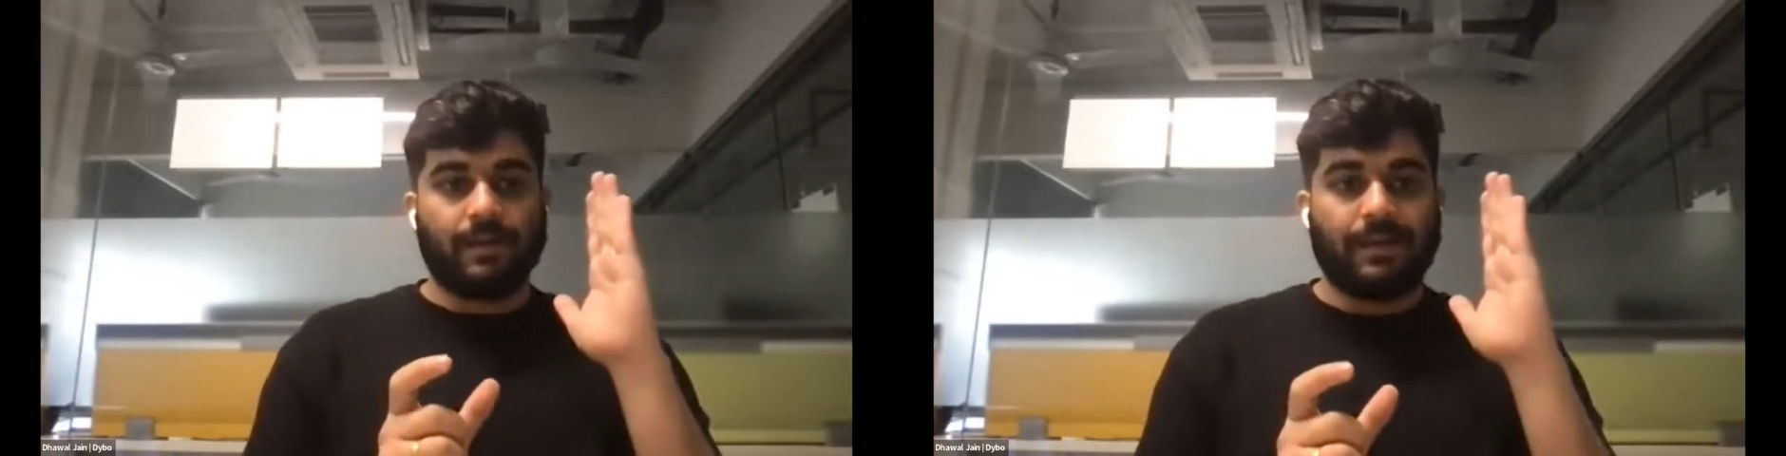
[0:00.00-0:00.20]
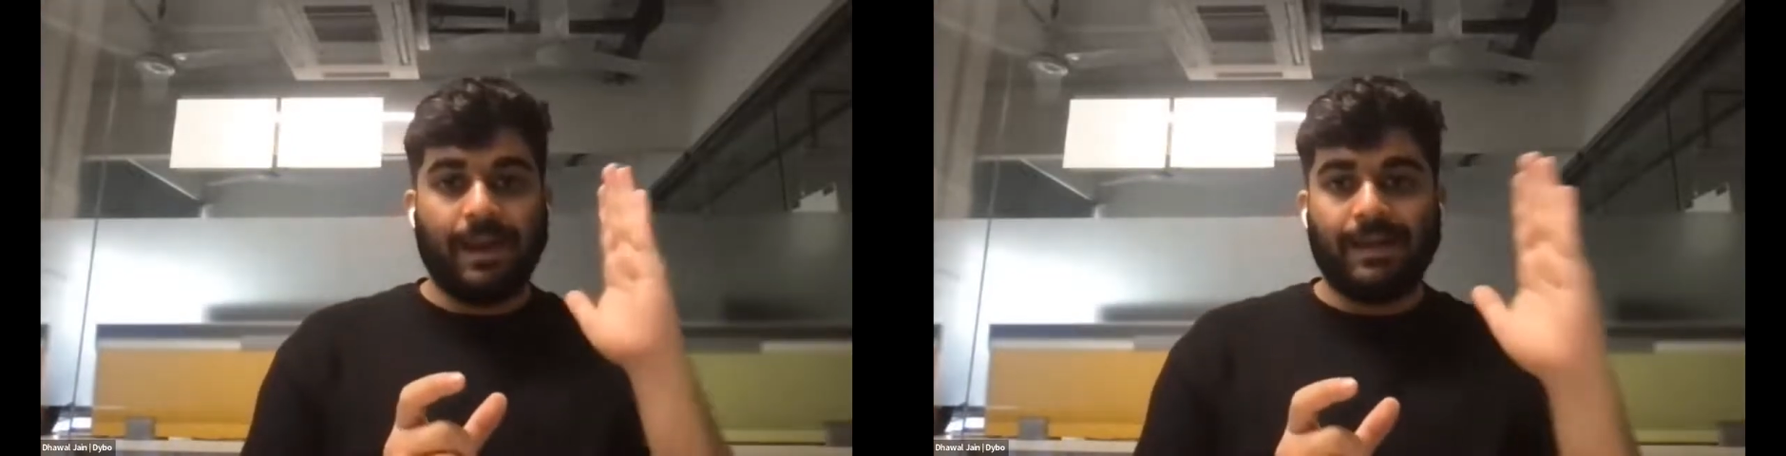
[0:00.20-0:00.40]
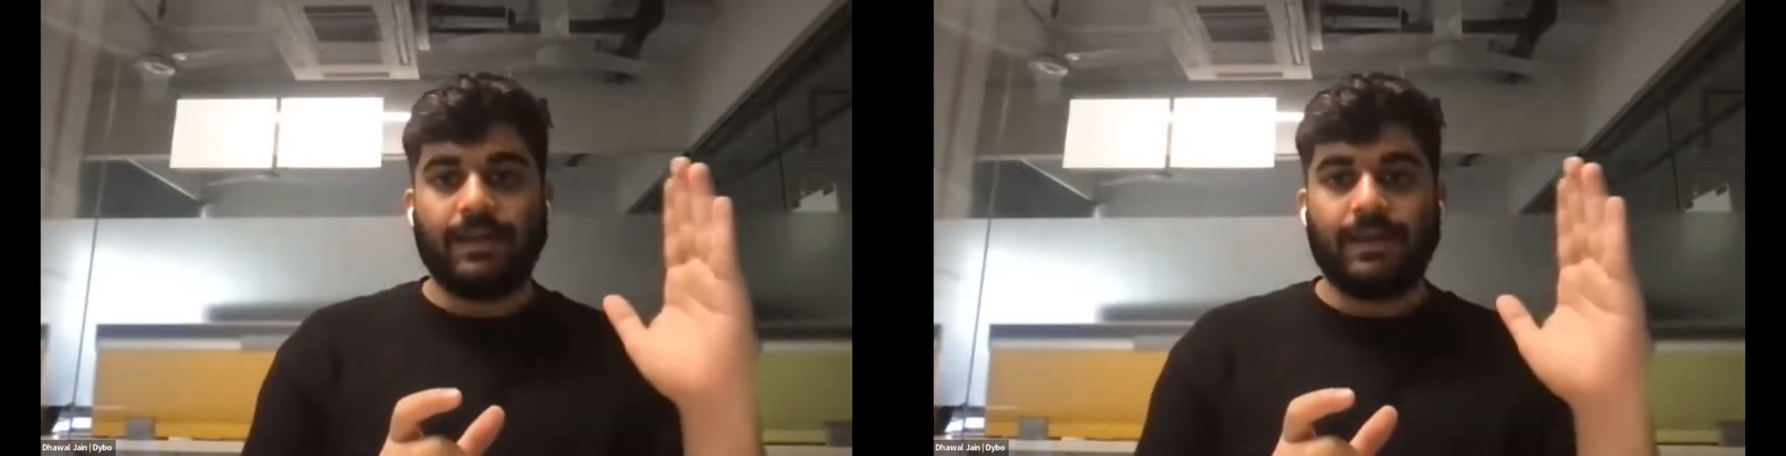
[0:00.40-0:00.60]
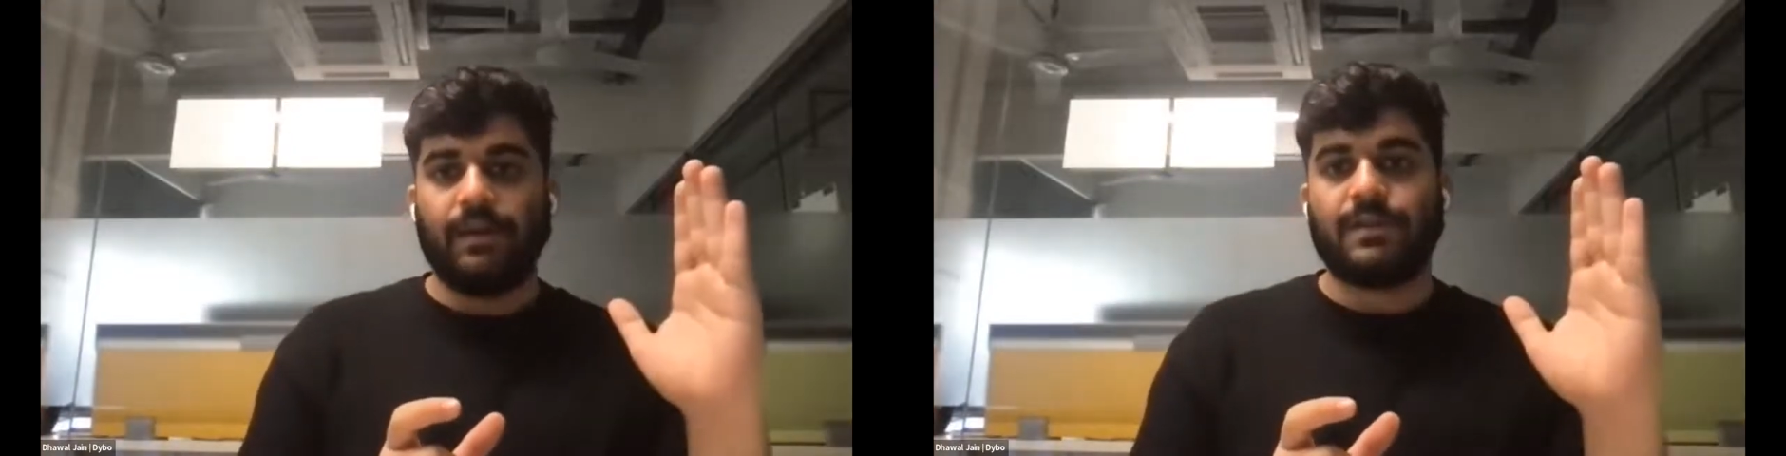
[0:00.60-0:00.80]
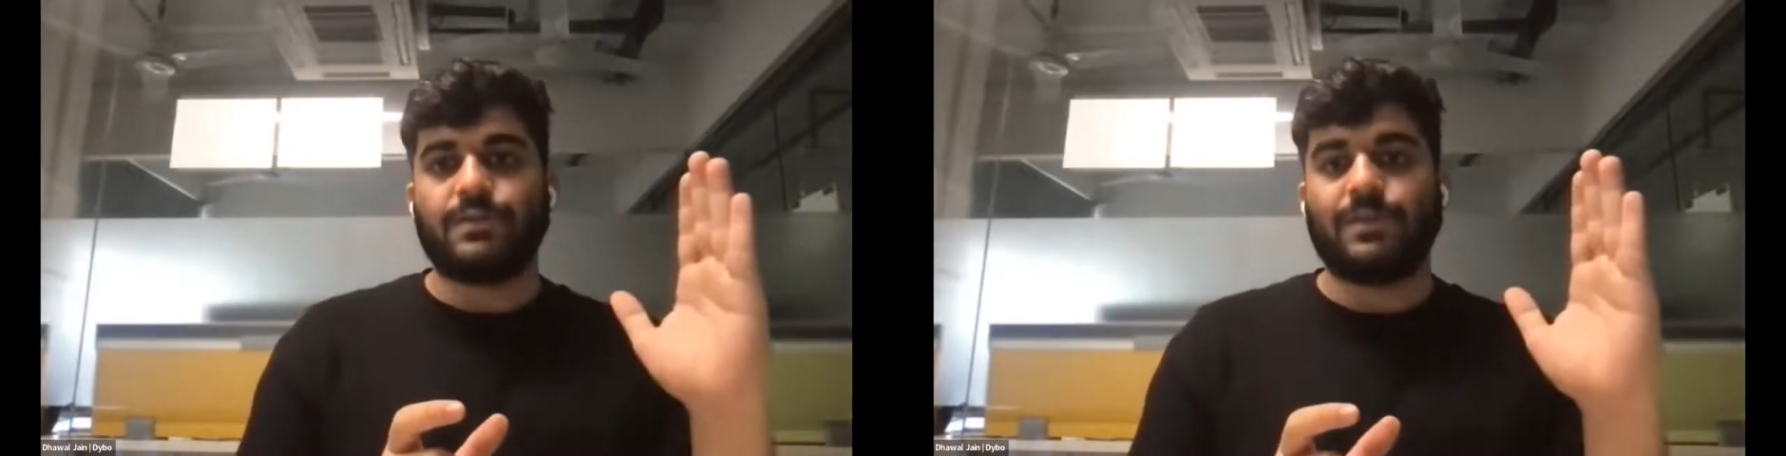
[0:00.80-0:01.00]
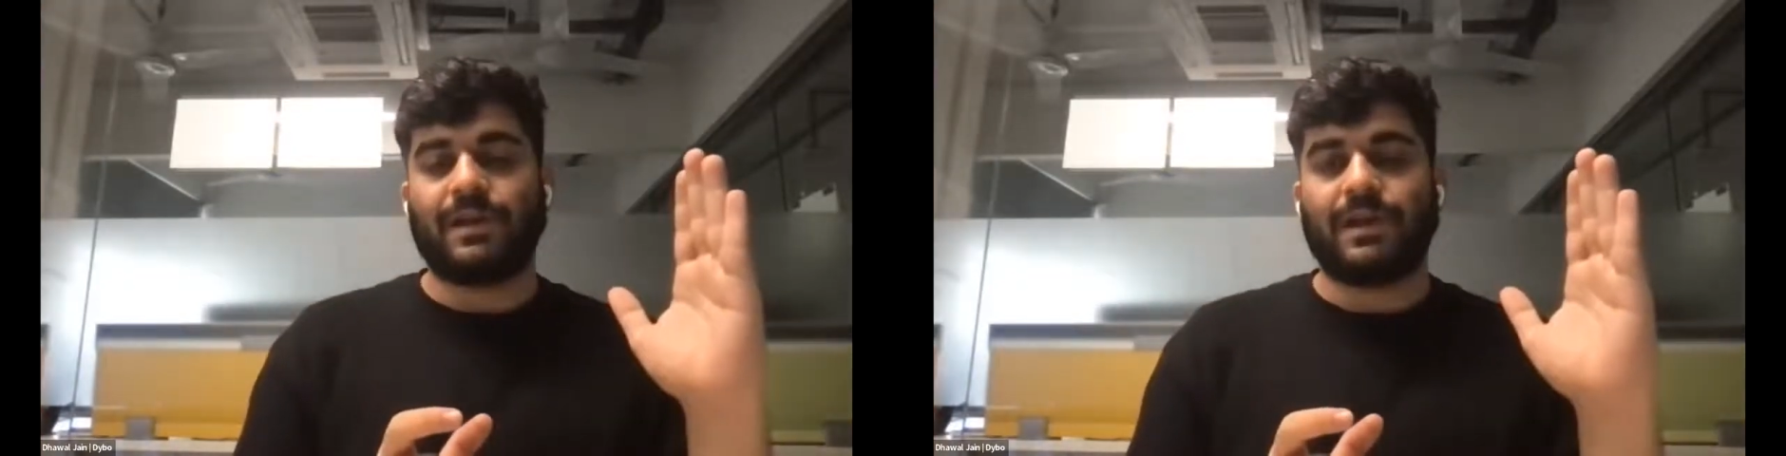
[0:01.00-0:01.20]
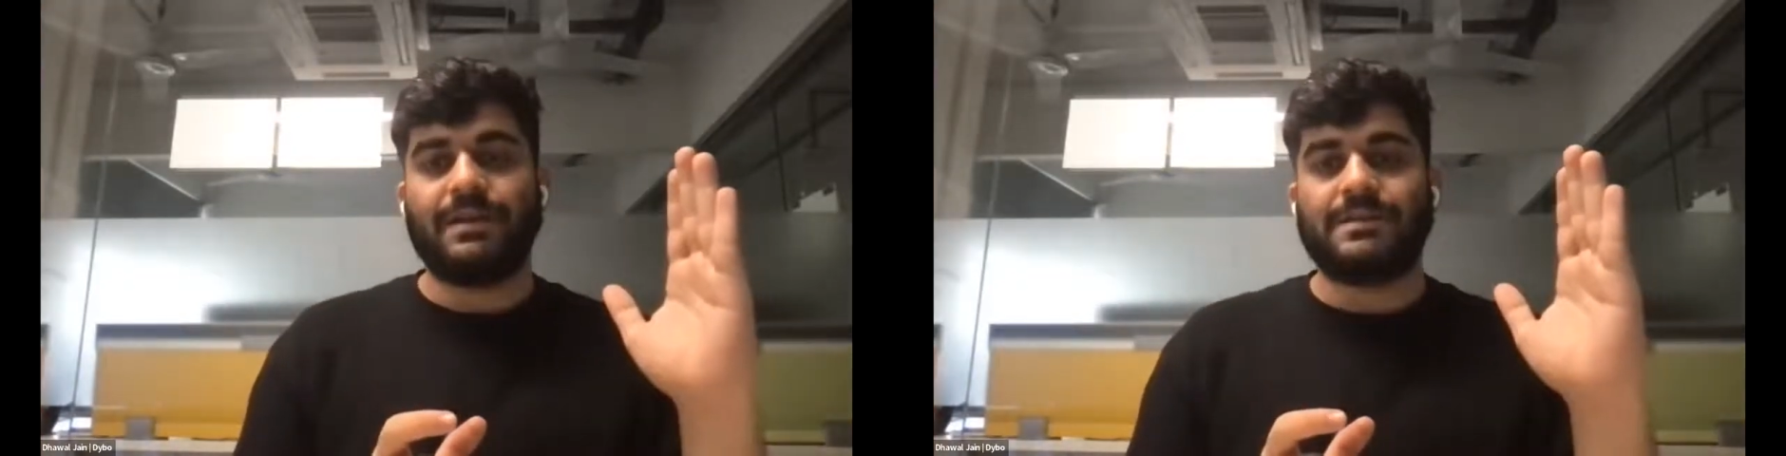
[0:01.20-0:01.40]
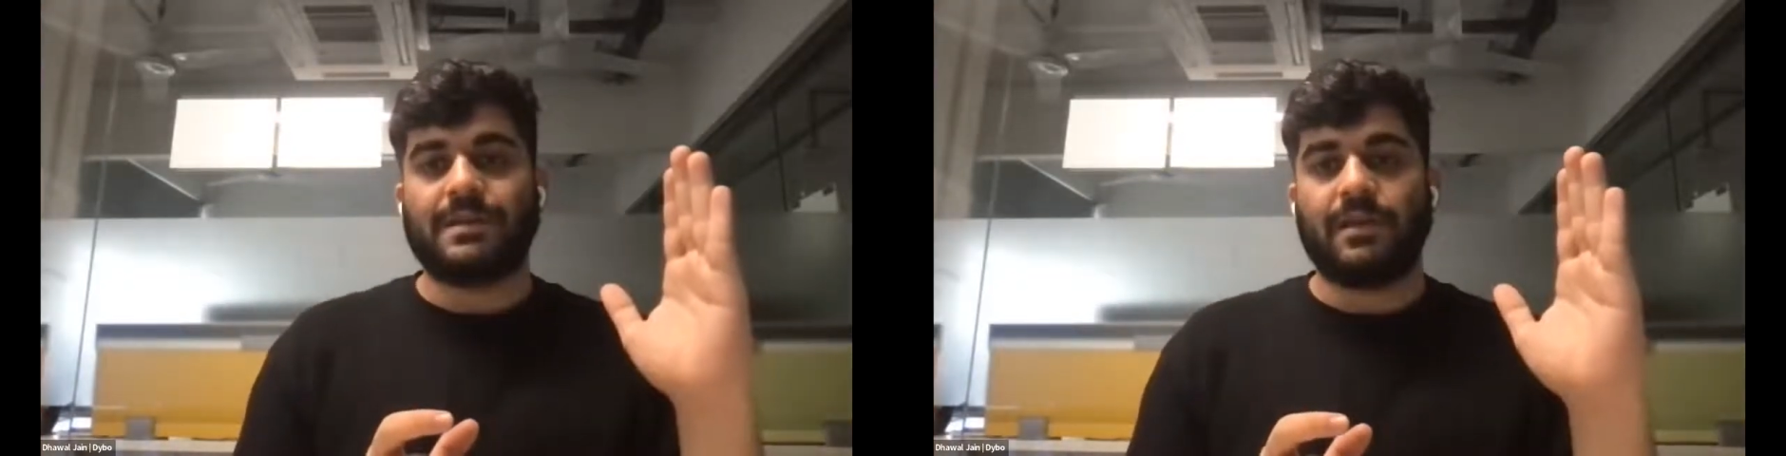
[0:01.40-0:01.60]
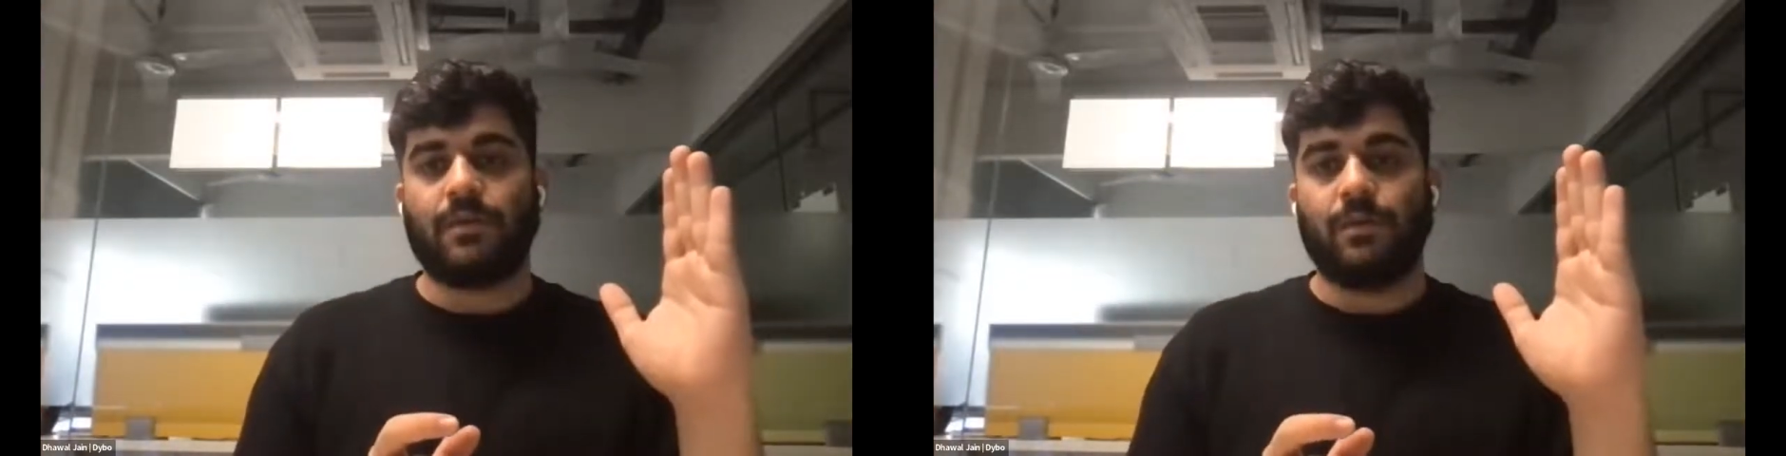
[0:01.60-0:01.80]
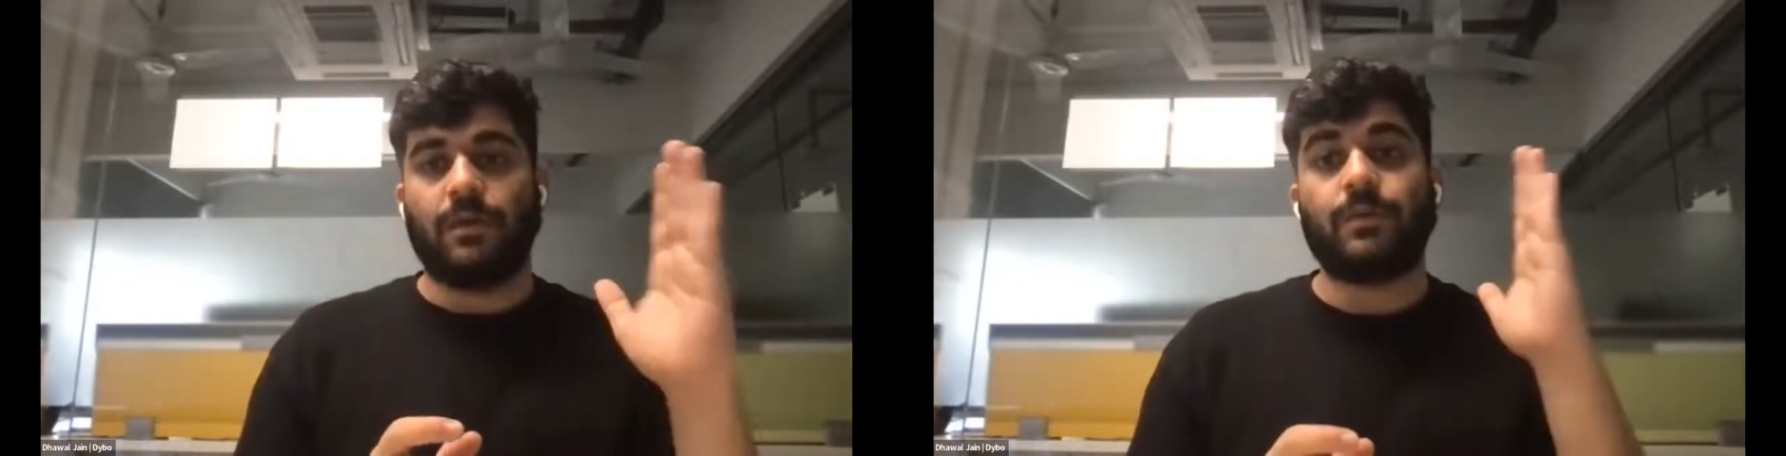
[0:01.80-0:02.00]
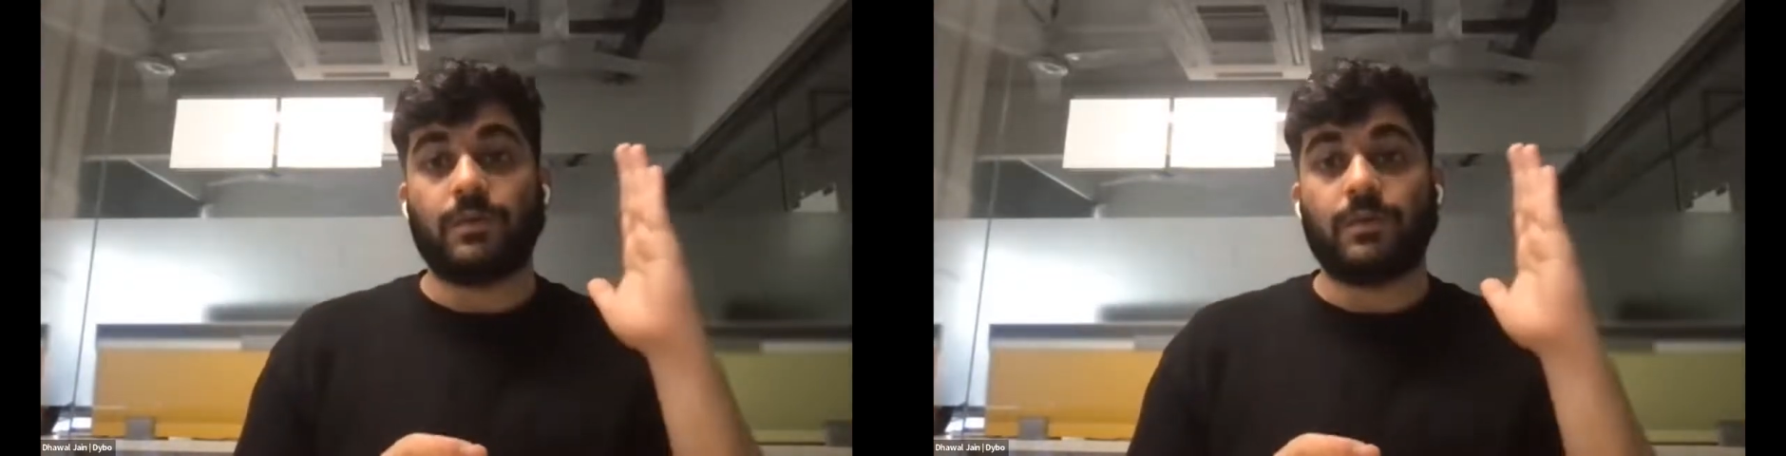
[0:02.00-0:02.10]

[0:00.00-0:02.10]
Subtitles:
getting in touch with the right stakeholder,